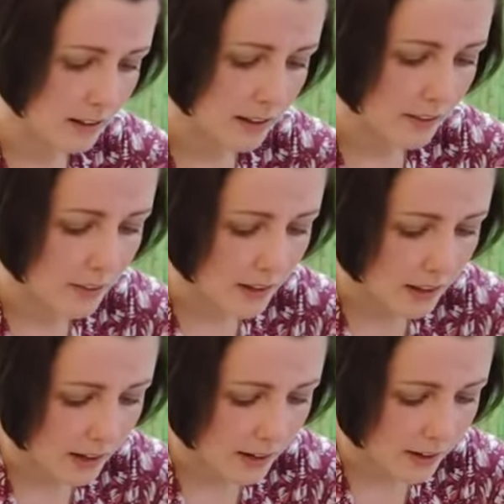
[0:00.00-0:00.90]
And
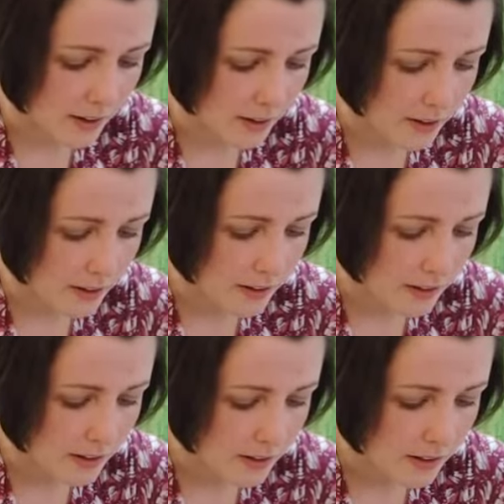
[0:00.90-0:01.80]
then
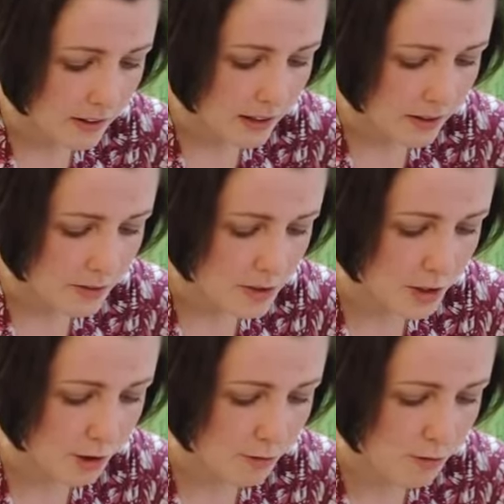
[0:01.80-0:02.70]
I'm just
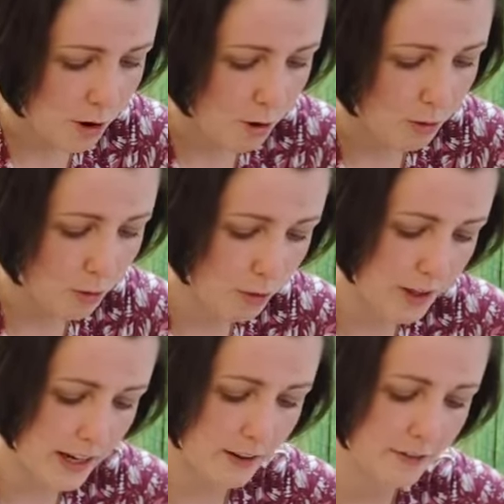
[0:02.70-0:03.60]
going to roll
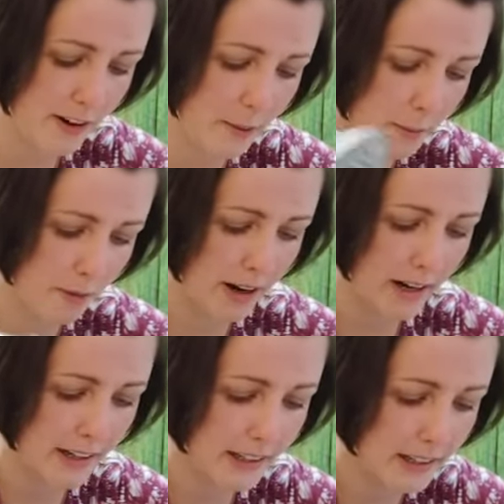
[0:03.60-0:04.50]
the
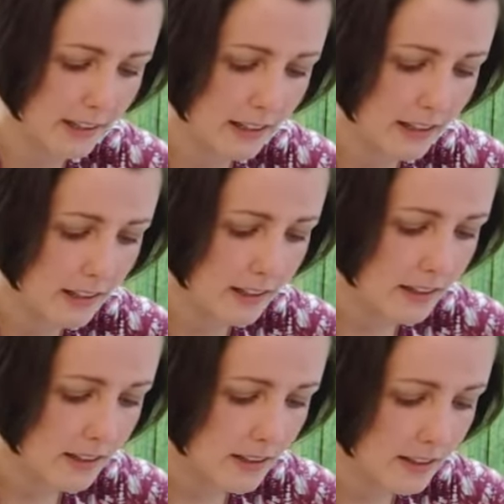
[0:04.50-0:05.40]
fabric,
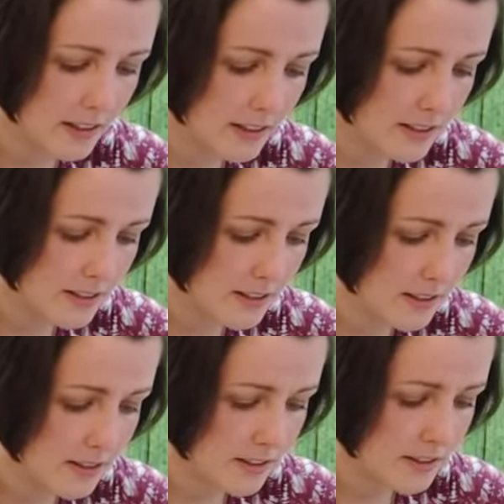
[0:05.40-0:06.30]

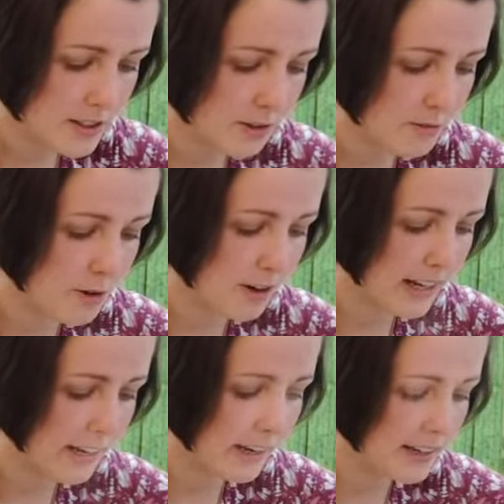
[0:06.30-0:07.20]
so I'm
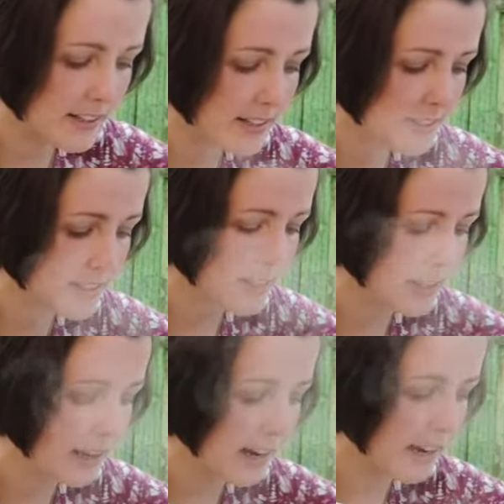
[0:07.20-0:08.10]
rolling it
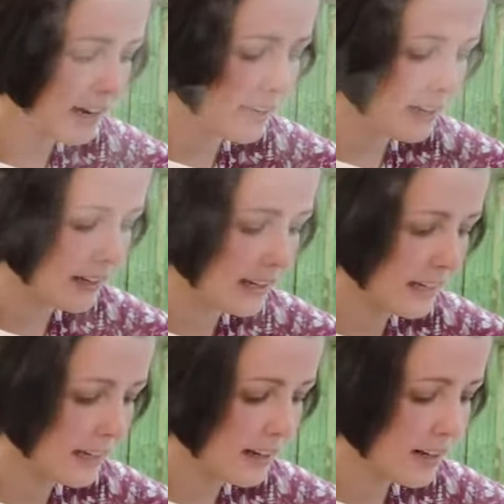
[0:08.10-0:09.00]

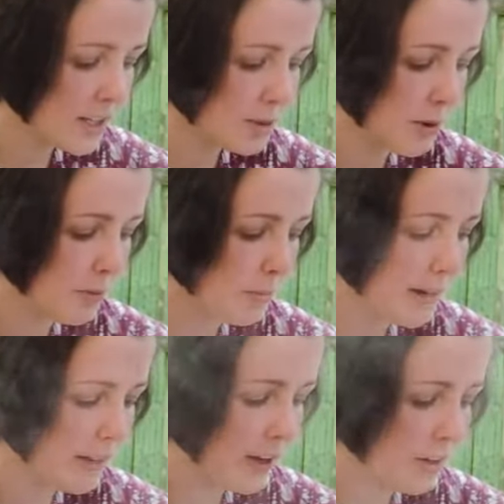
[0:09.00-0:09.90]
slightly to what will
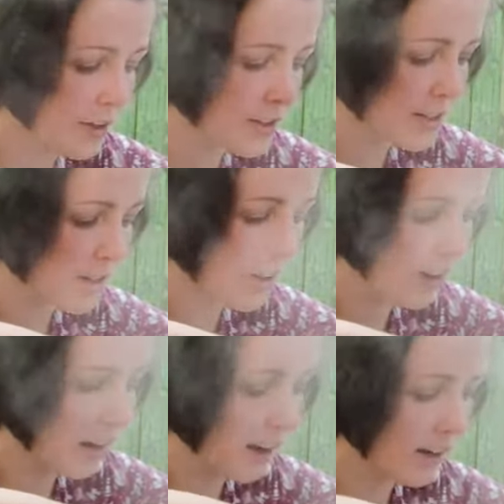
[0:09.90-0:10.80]
be the under
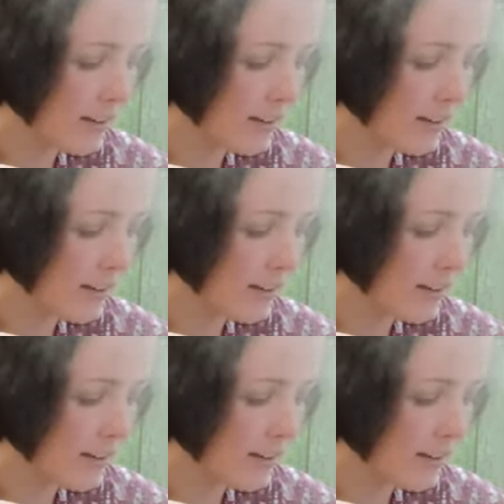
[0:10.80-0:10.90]
collar.